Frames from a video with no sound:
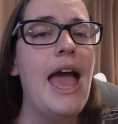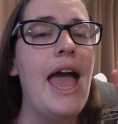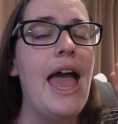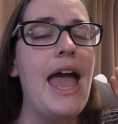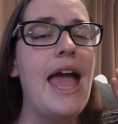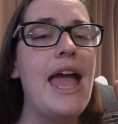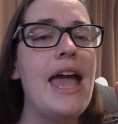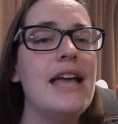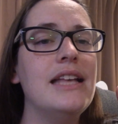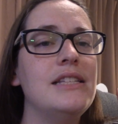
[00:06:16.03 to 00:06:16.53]

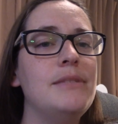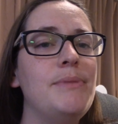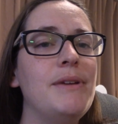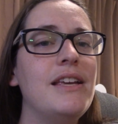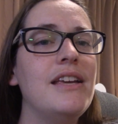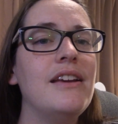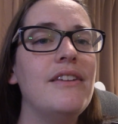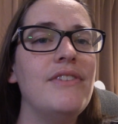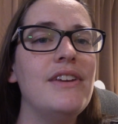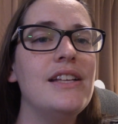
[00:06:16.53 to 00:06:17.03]
And
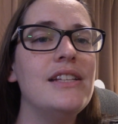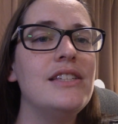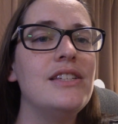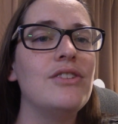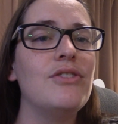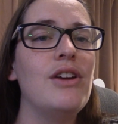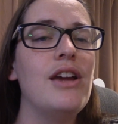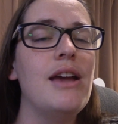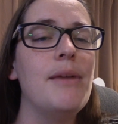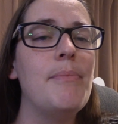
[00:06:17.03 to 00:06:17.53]
speaking of
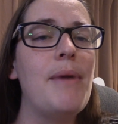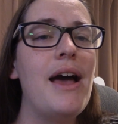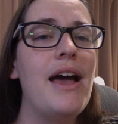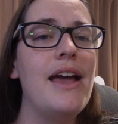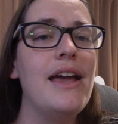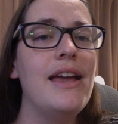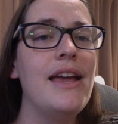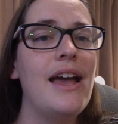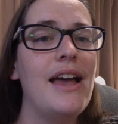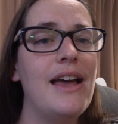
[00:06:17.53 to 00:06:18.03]
Instagram,
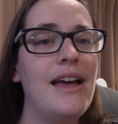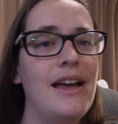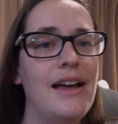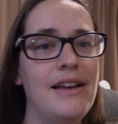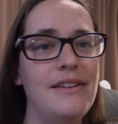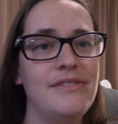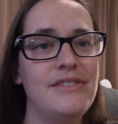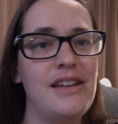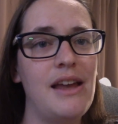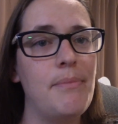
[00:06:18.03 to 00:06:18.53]
I
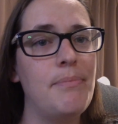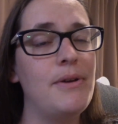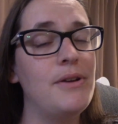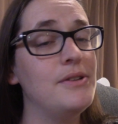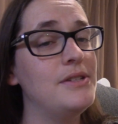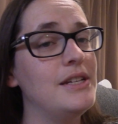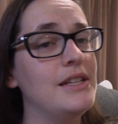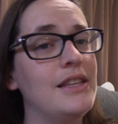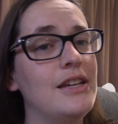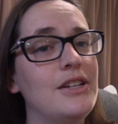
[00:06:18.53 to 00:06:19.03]
have stopped
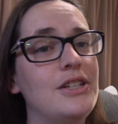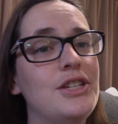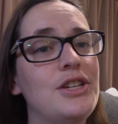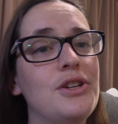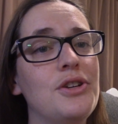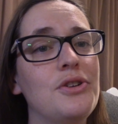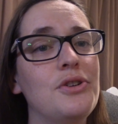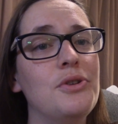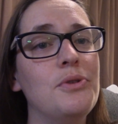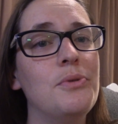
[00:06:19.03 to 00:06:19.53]
posting there
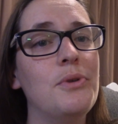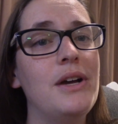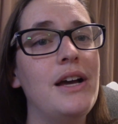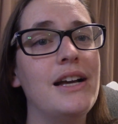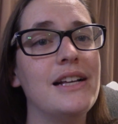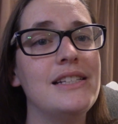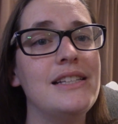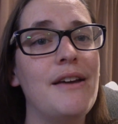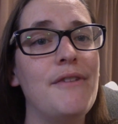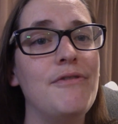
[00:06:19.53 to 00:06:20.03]
too, uh,
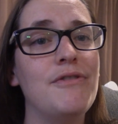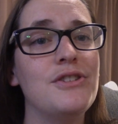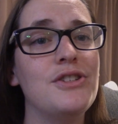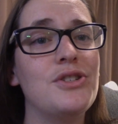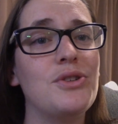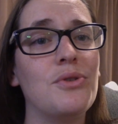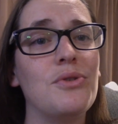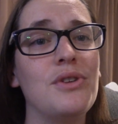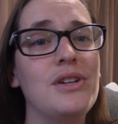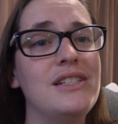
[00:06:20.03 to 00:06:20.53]
except for
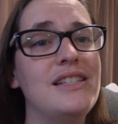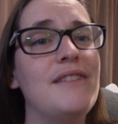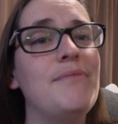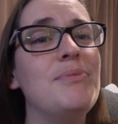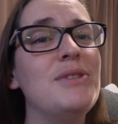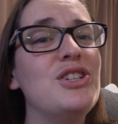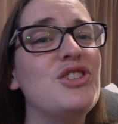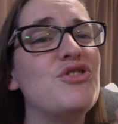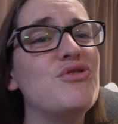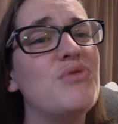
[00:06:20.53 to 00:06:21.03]
stories. I've
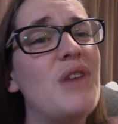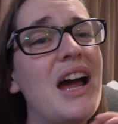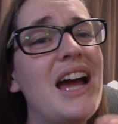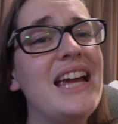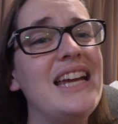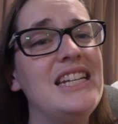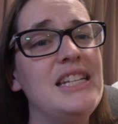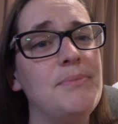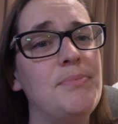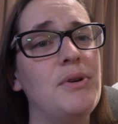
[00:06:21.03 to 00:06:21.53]
been
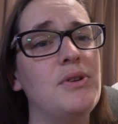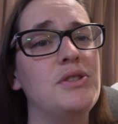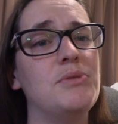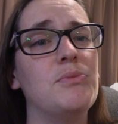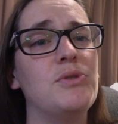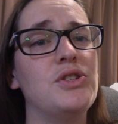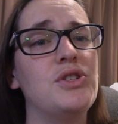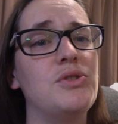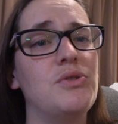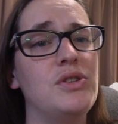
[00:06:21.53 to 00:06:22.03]
trying to post
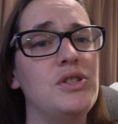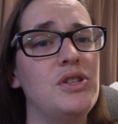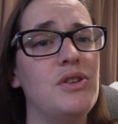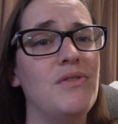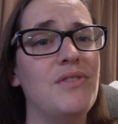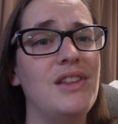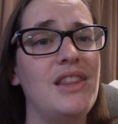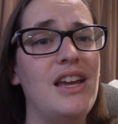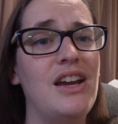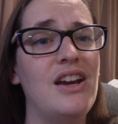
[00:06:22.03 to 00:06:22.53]
more stories
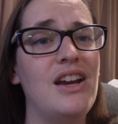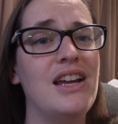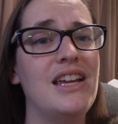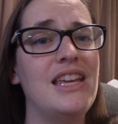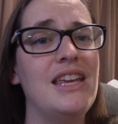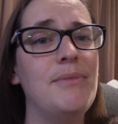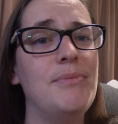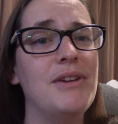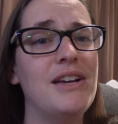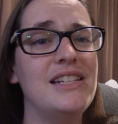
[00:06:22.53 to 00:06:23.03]
over there and
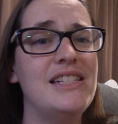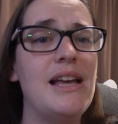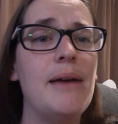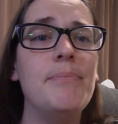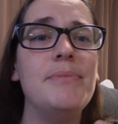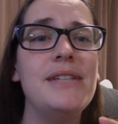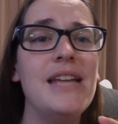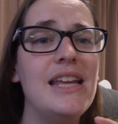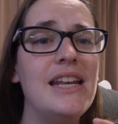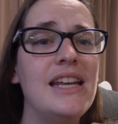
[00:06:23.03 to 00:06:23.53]
keep you guys
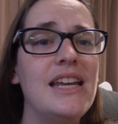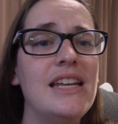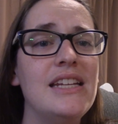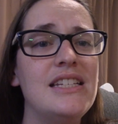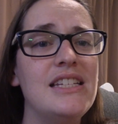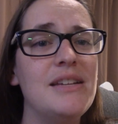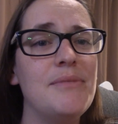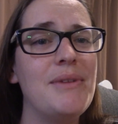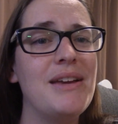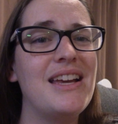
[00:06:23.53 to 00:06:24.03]

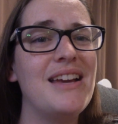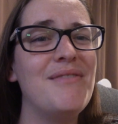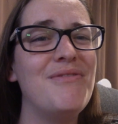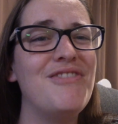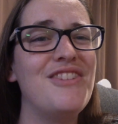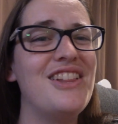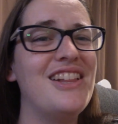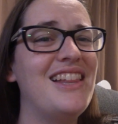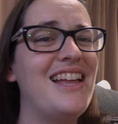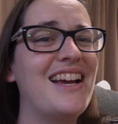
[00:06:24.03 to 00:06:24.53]
updated to make up
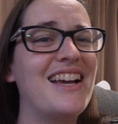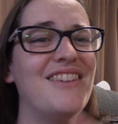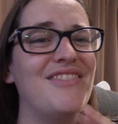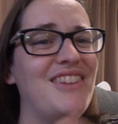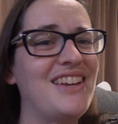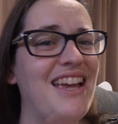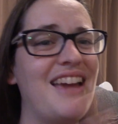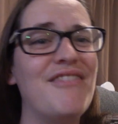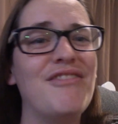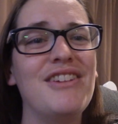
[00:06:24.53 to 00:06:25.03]
for the lack of
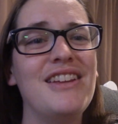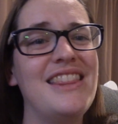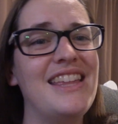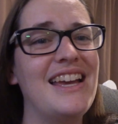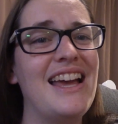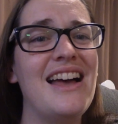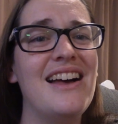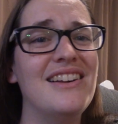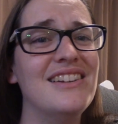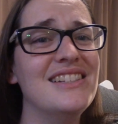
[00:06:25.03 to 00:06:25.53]
like
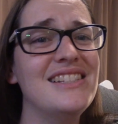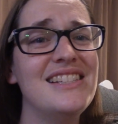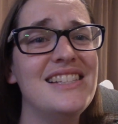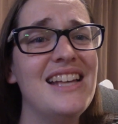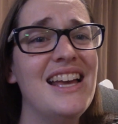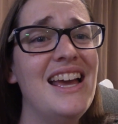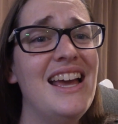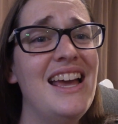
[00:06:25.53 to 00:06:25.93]
everything else.